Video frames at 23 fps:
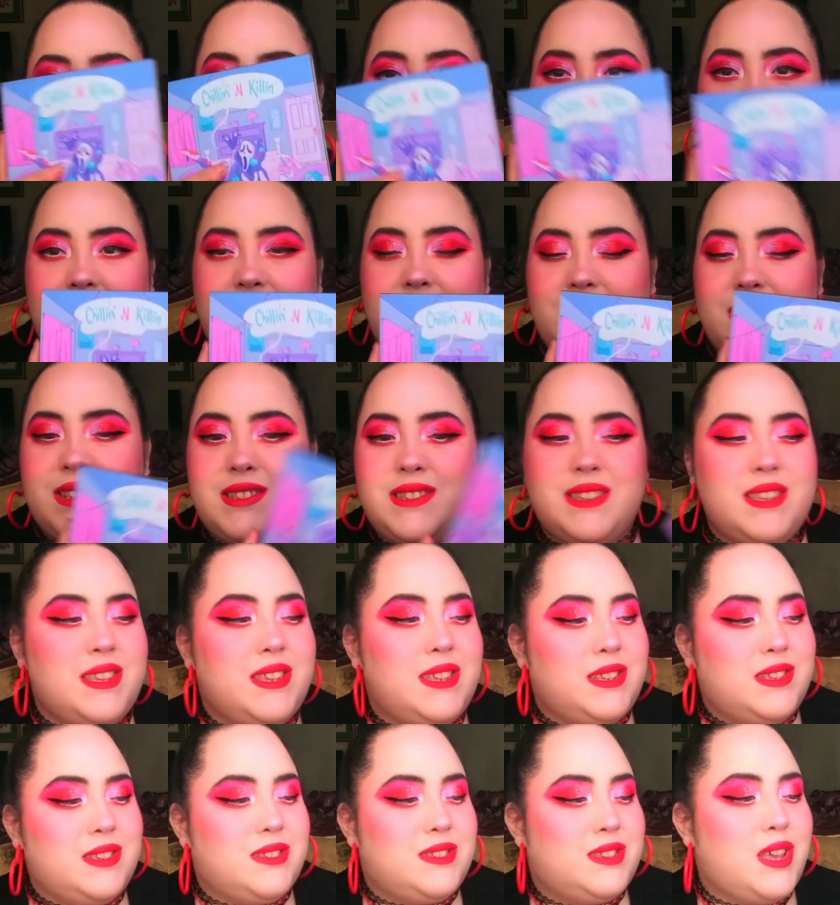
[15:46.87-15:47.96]
This
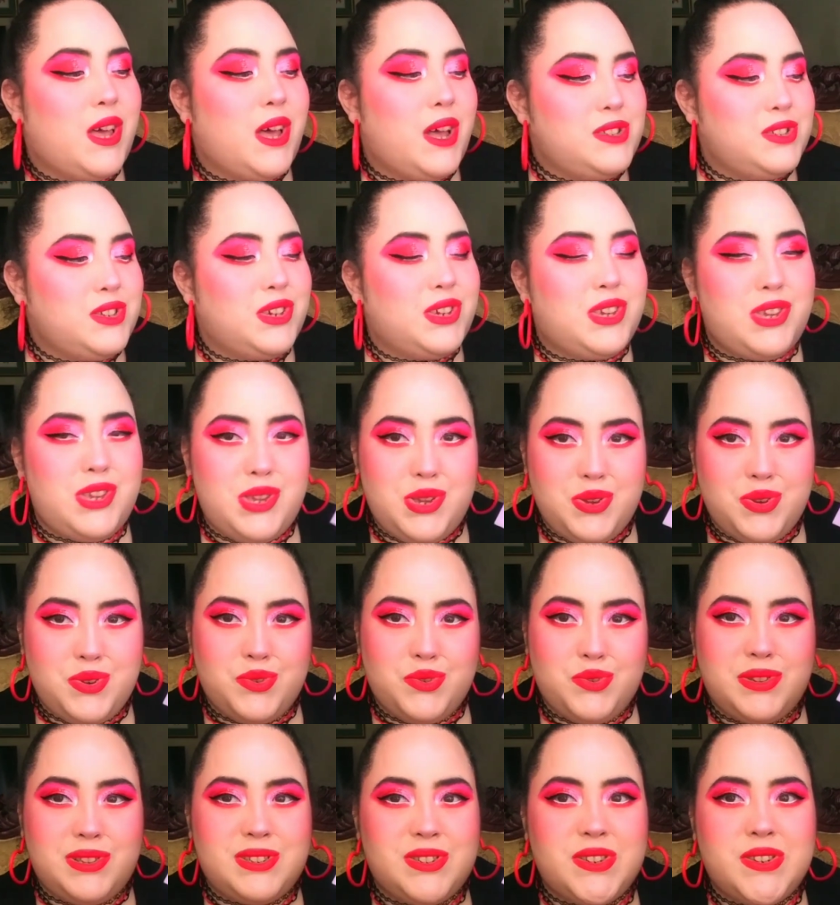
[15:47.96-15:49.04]
is such a
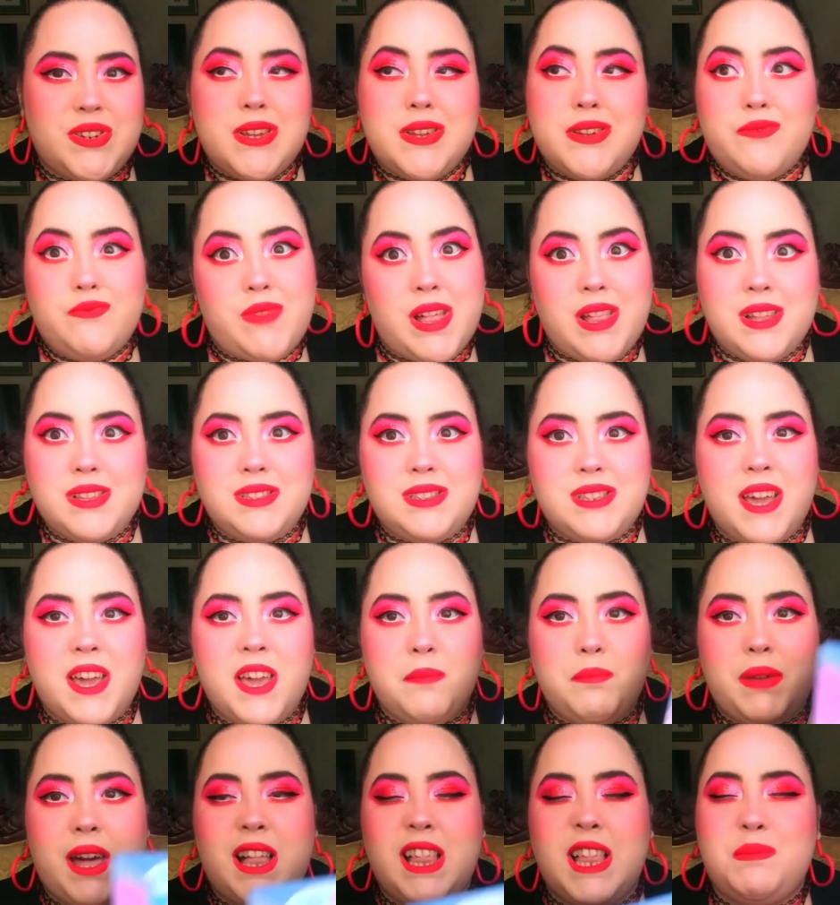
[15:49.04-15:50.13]
cute little Valentine
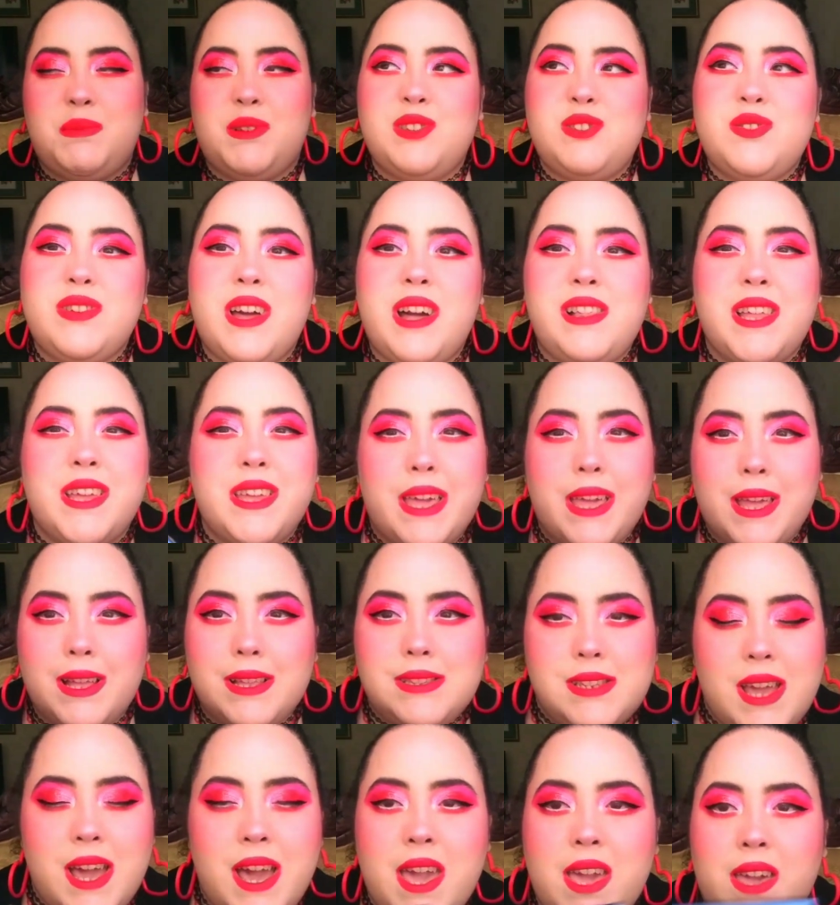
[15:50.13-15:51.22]
palette, but also kind of like
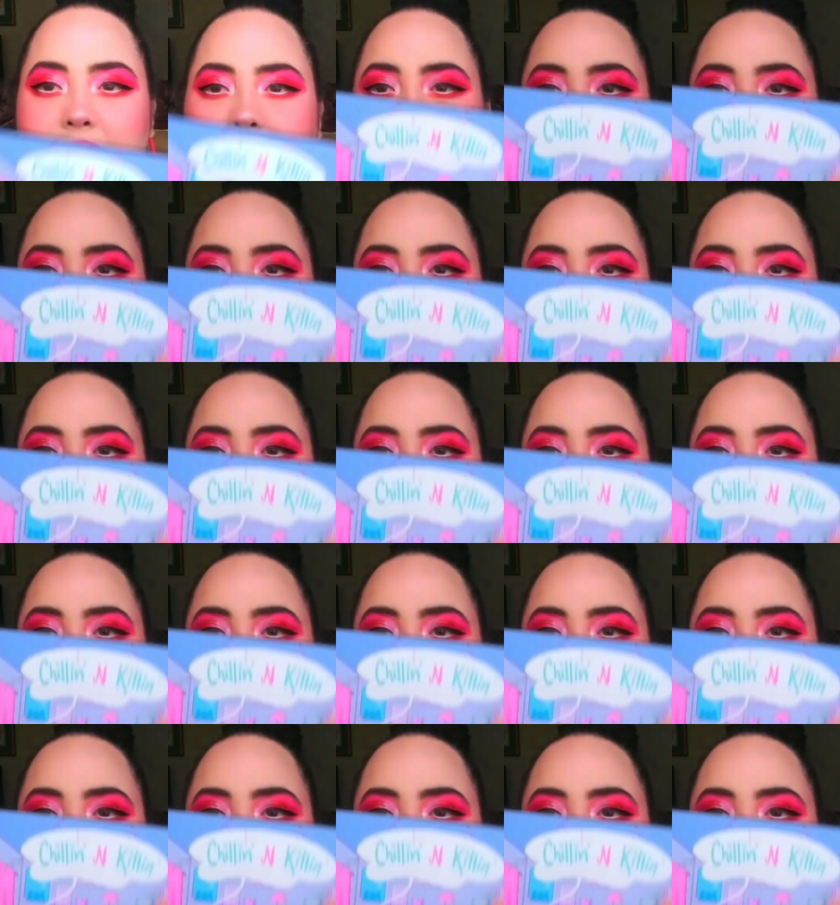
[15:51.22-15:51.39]
anti, because